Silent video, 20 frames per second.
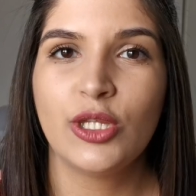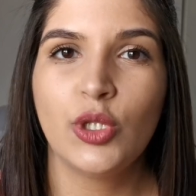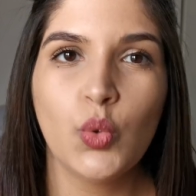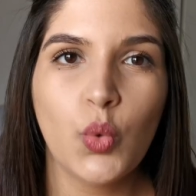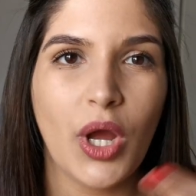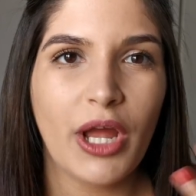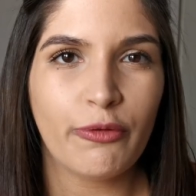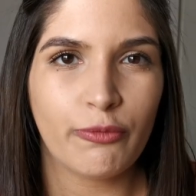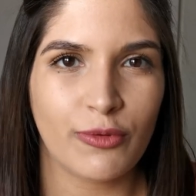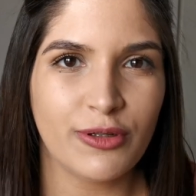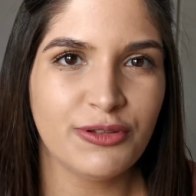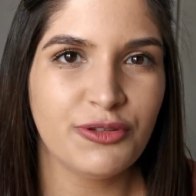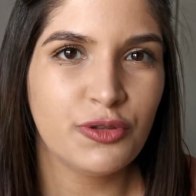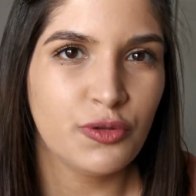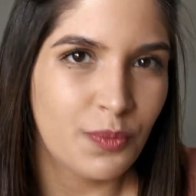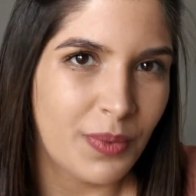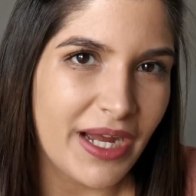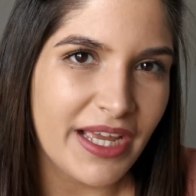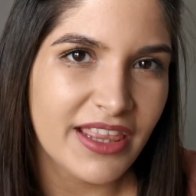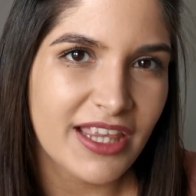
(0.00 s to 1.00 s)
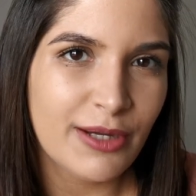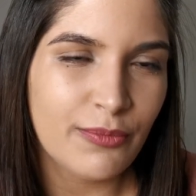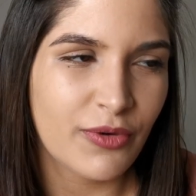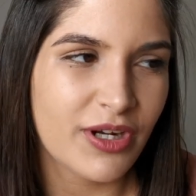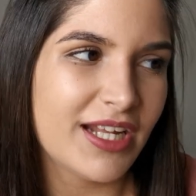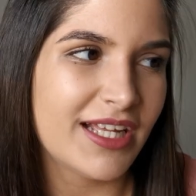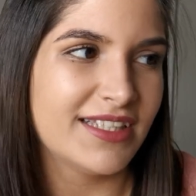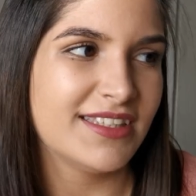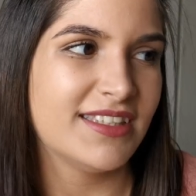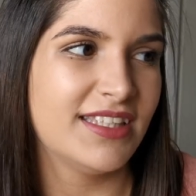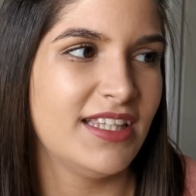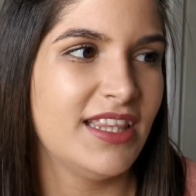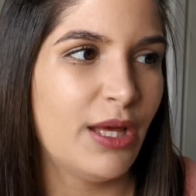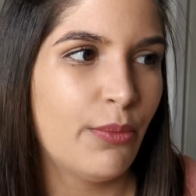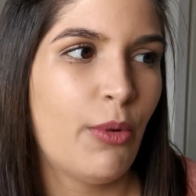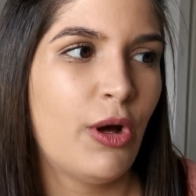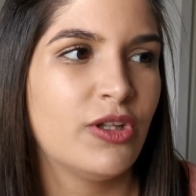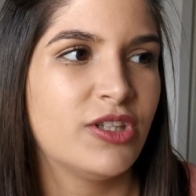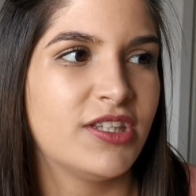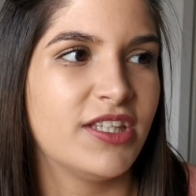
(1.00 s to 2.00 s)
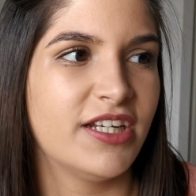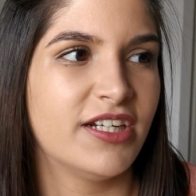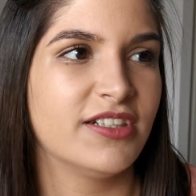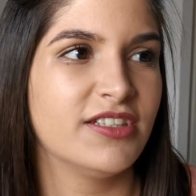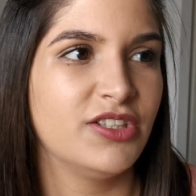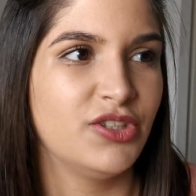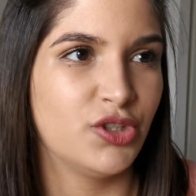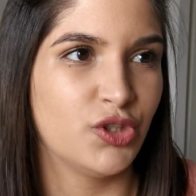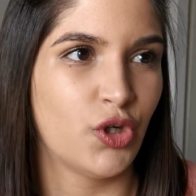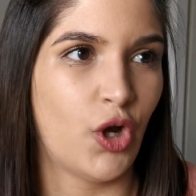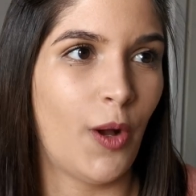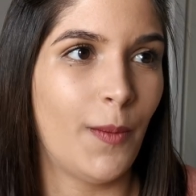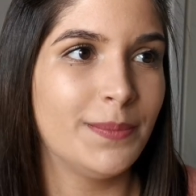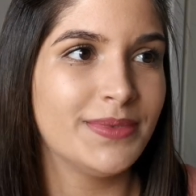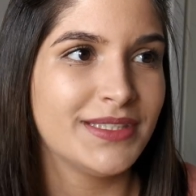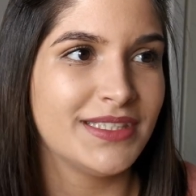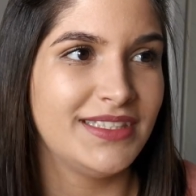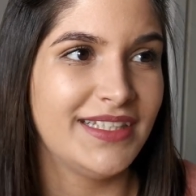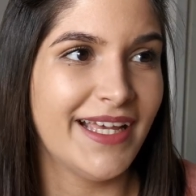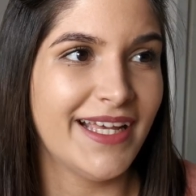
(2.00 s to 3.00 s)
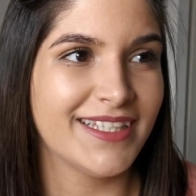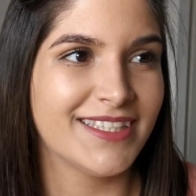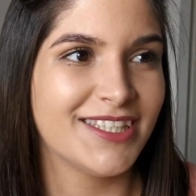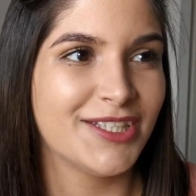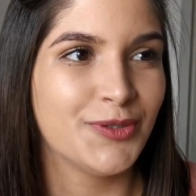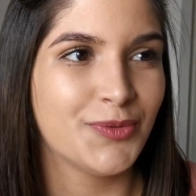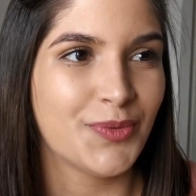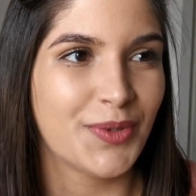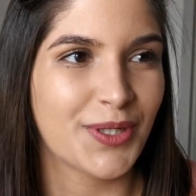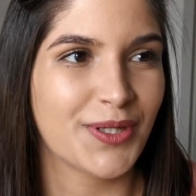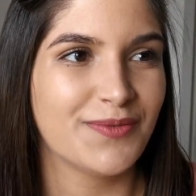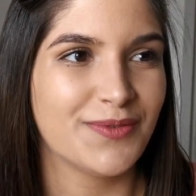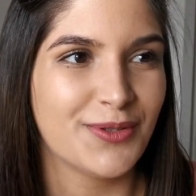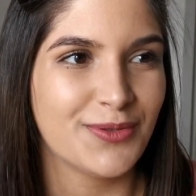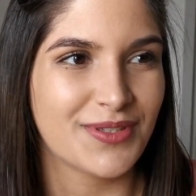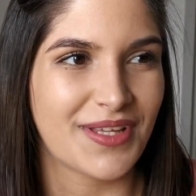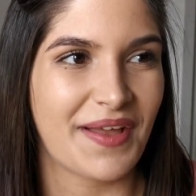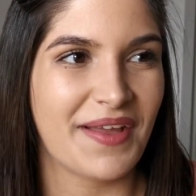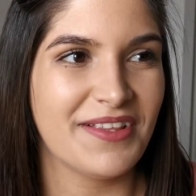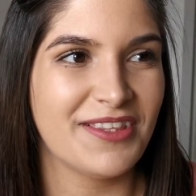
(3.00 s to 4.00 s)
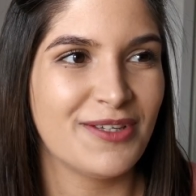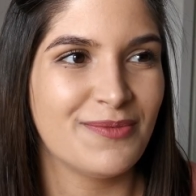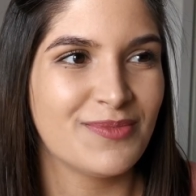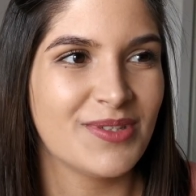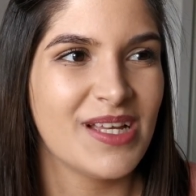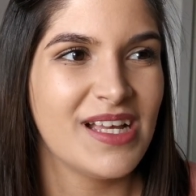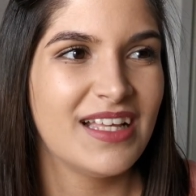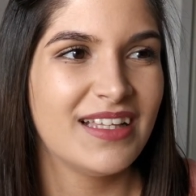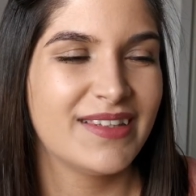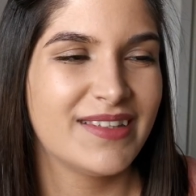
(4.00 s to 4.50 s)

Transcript: Do I want to buy them when I see them out there in shops? Yes, it's one of those items